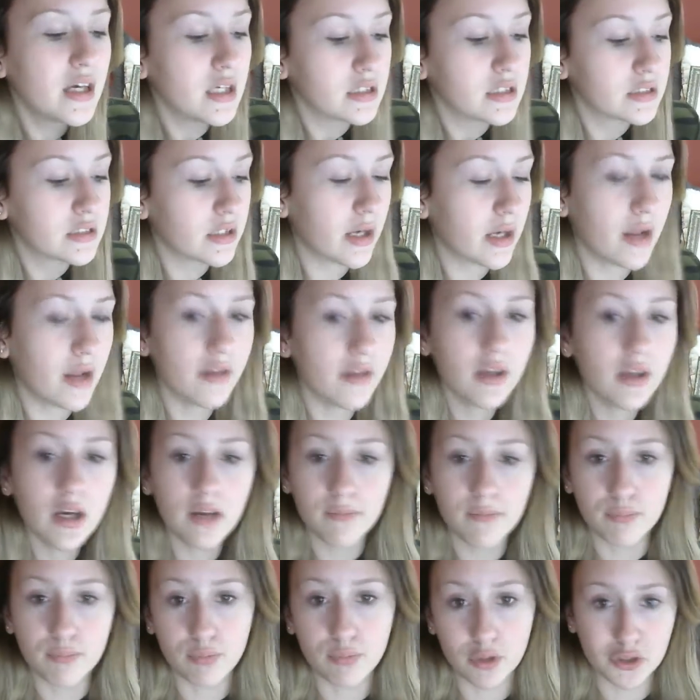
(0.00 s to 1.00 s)
So now that I
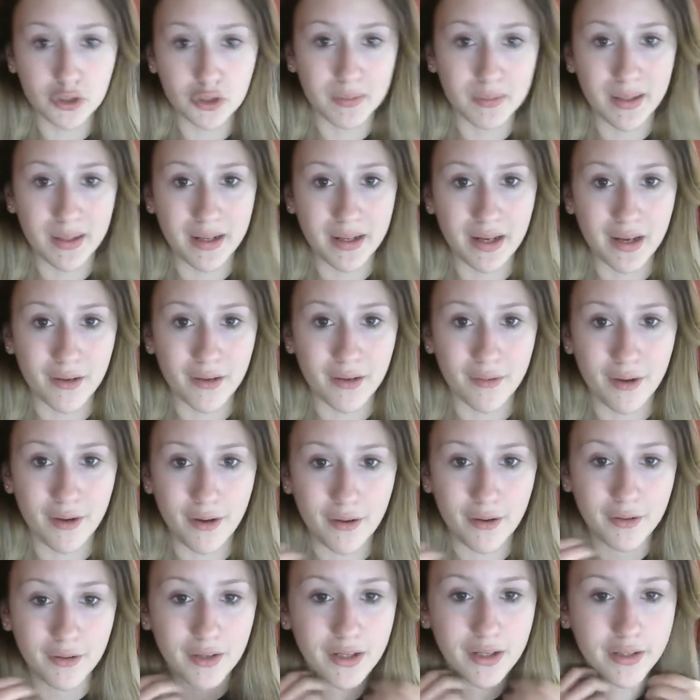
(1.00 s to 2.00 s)
brushed my hair
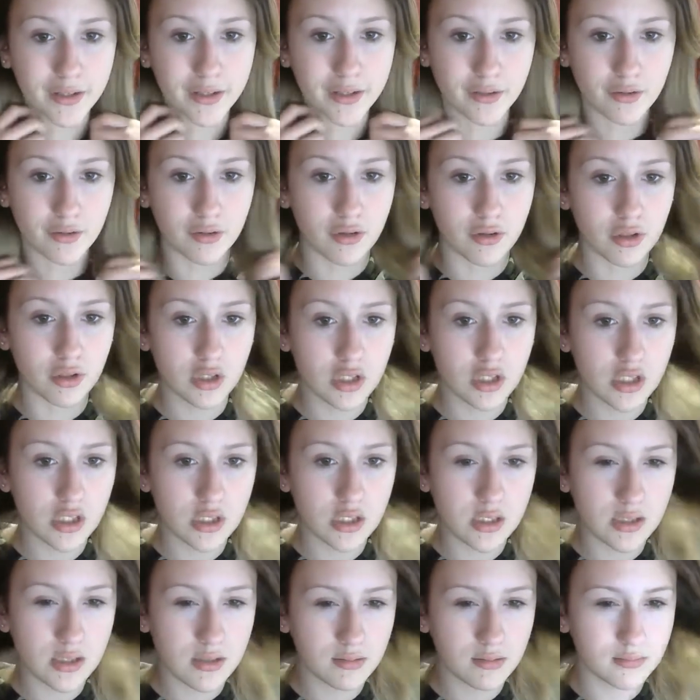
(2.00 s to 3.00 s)
out and it
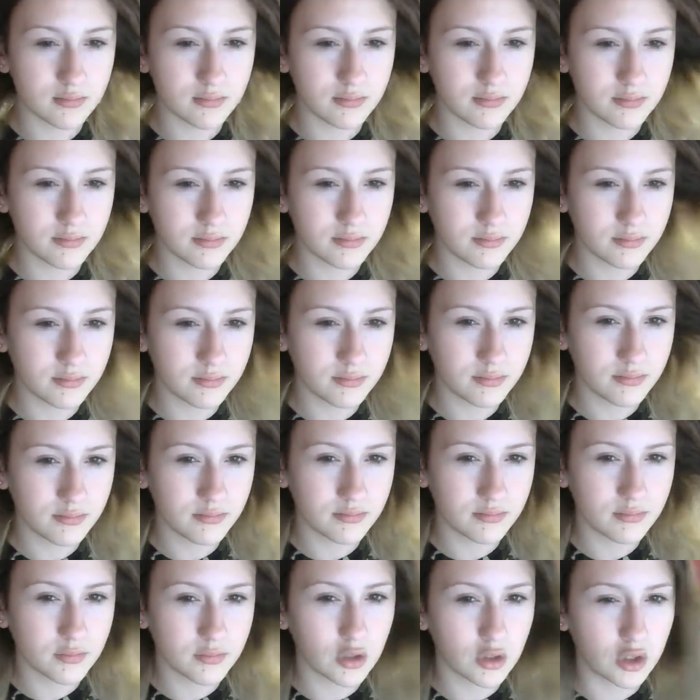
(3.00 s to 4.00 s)
looks
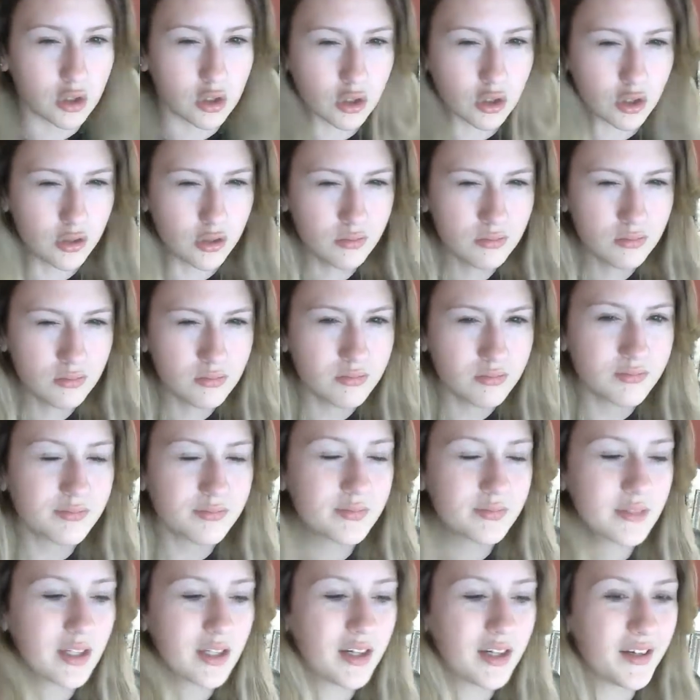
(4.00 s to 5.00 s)
good,
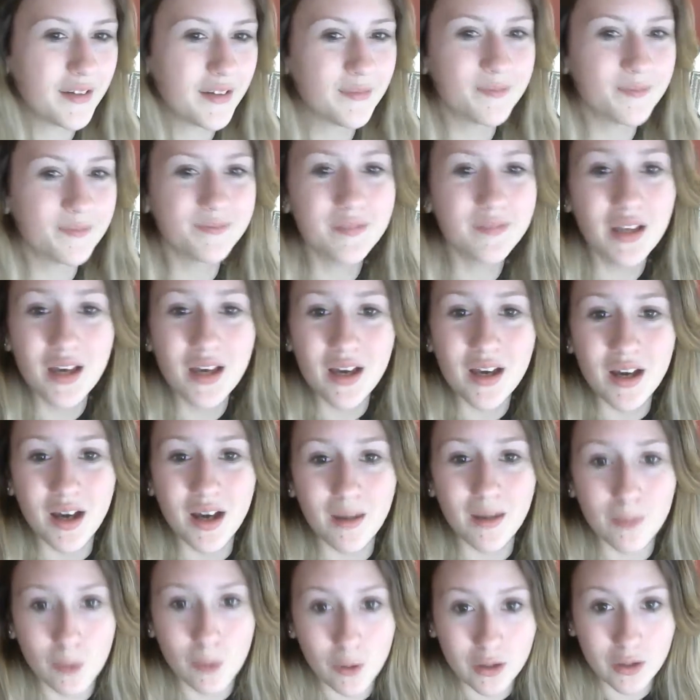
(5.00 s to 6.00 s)
I'm
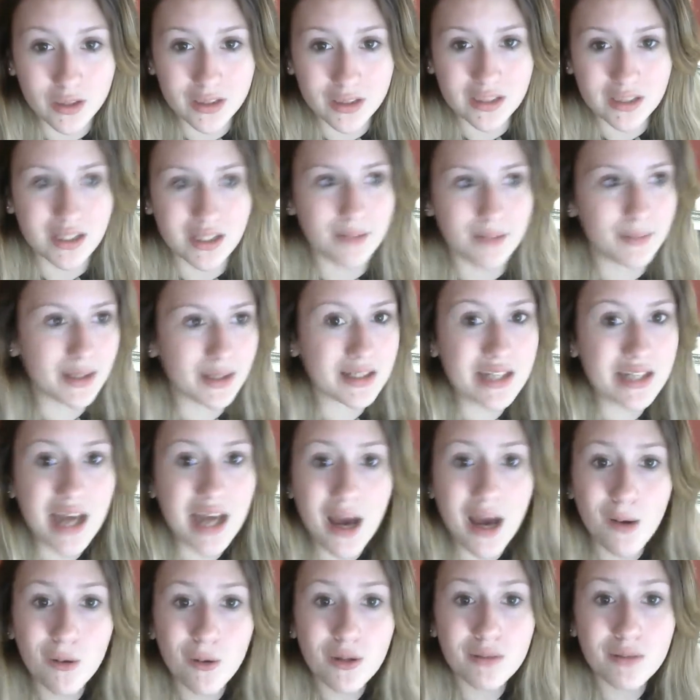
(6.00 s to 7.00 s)
going to get my
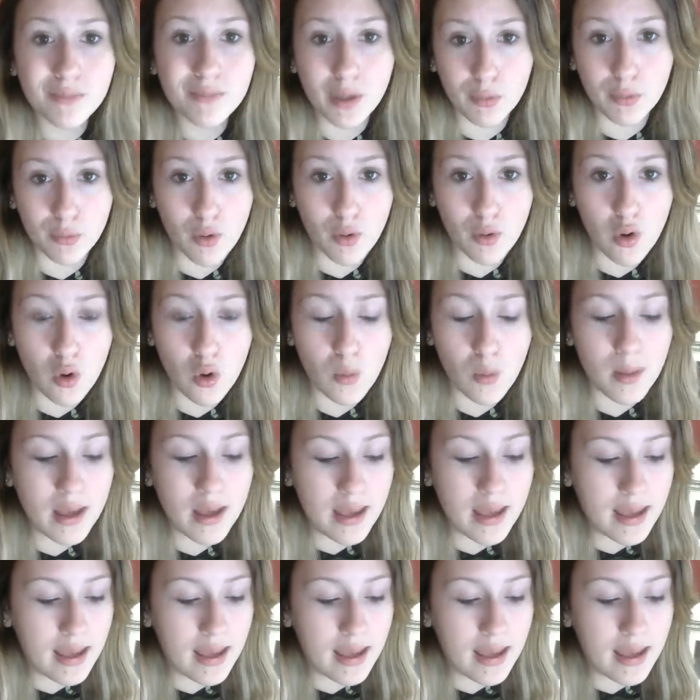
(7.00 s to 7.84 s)
towel, my robe,